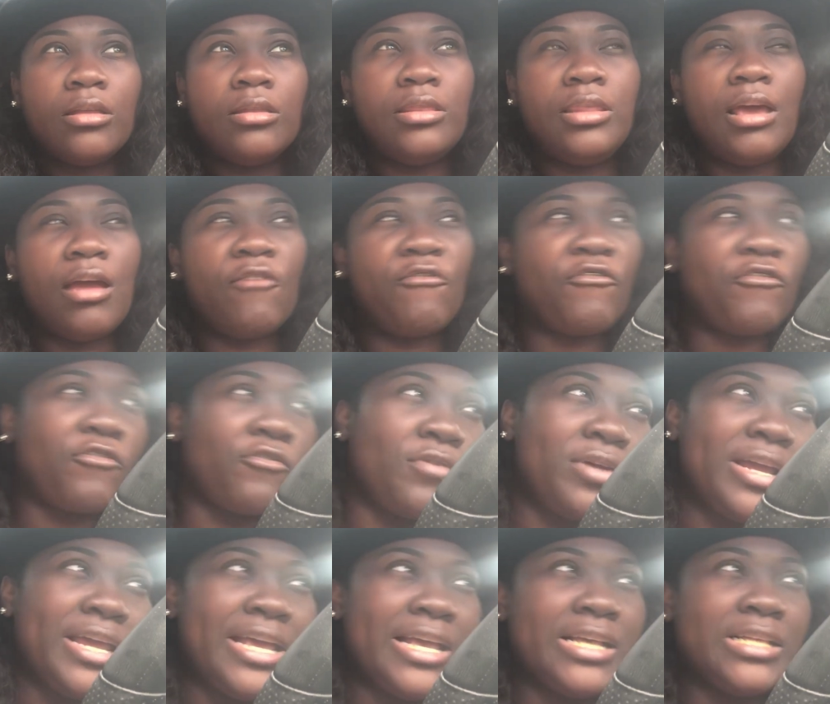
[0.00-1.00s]
their
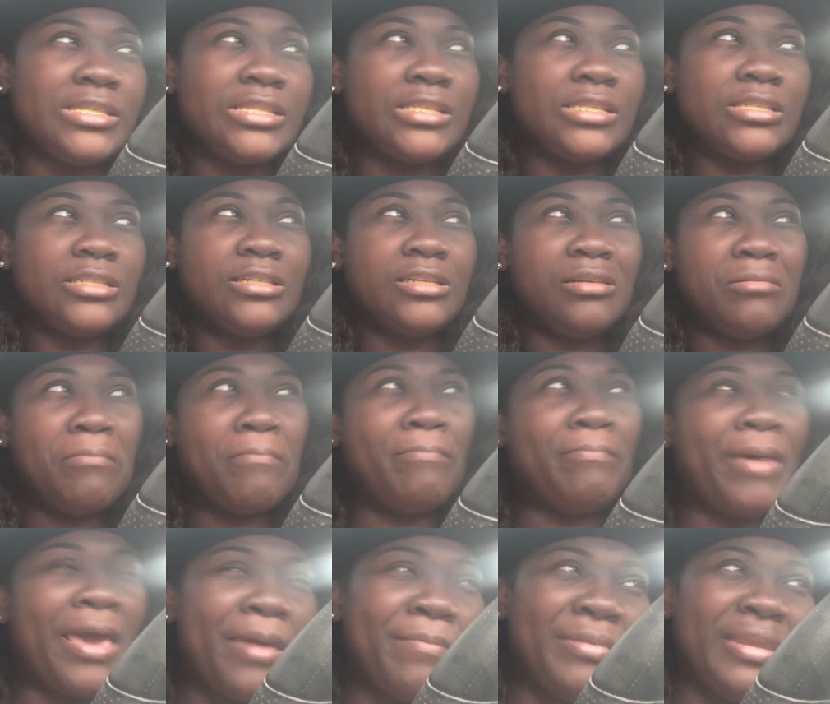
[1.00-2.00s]
friends'
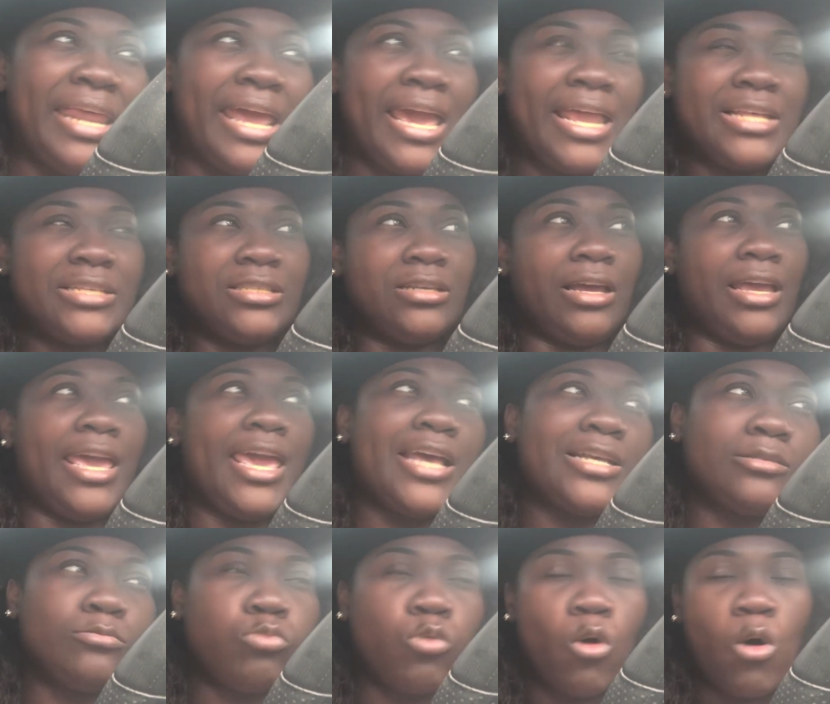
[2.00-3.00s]
baby daddies or
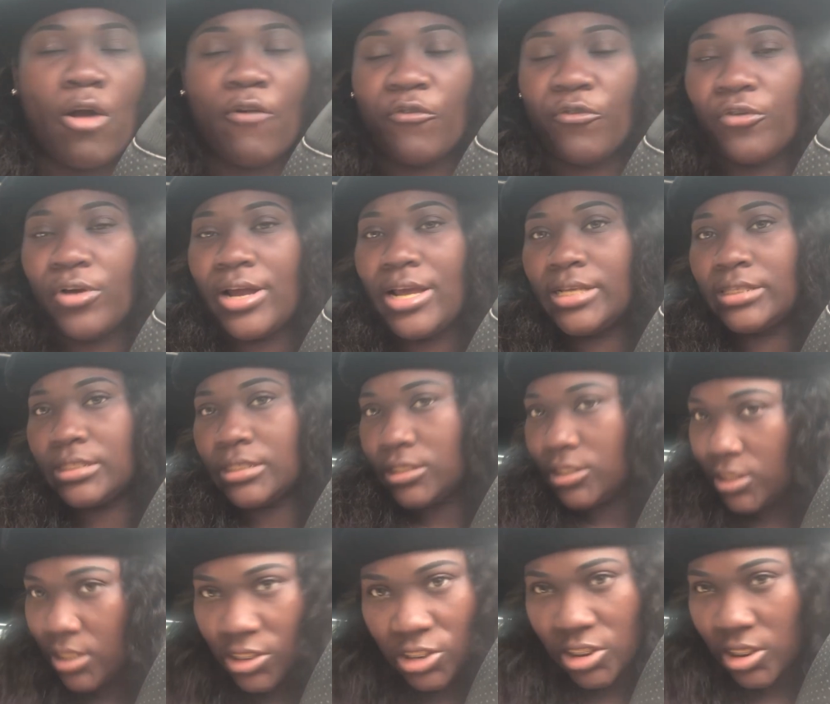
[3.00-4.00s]
ex-boyfriends and
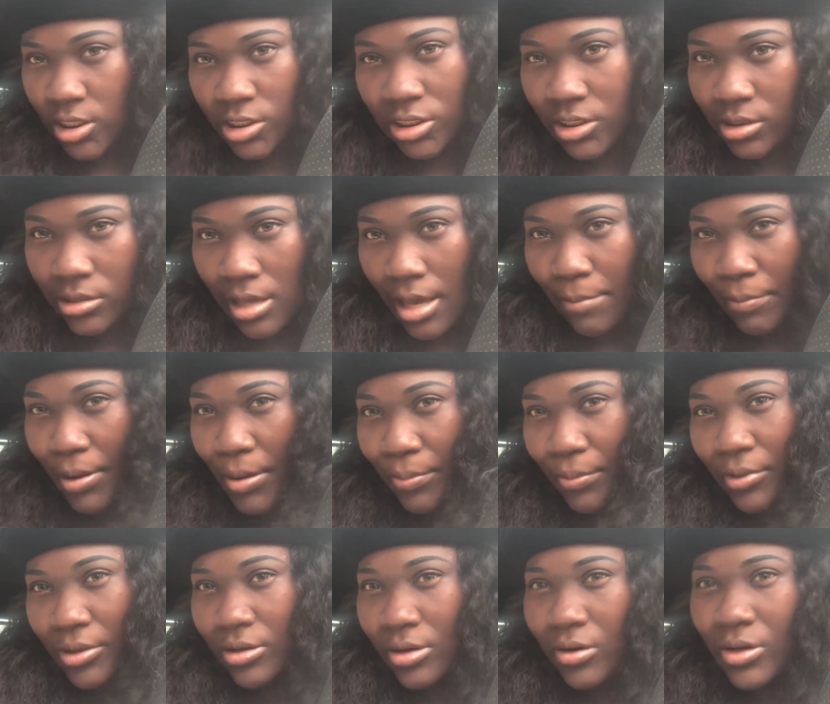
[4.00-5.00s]
shit and
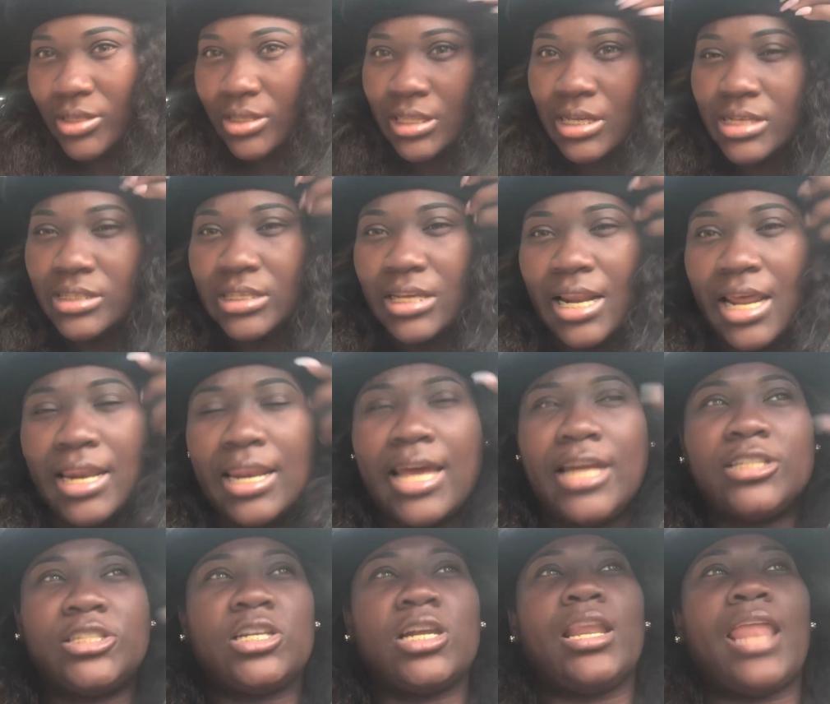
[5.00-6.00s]
people, you know, and things in that
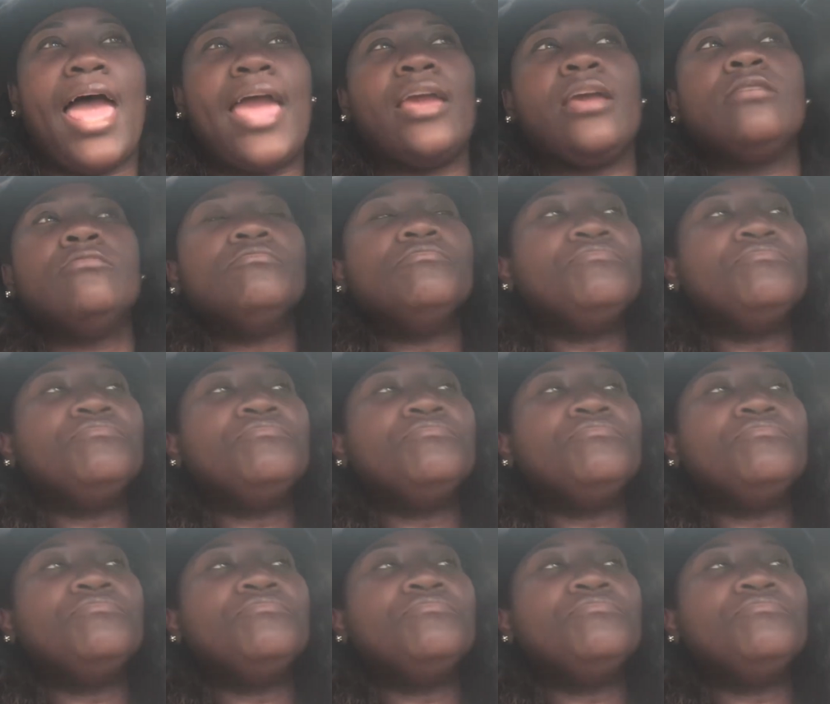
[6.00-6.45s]
nature. Like,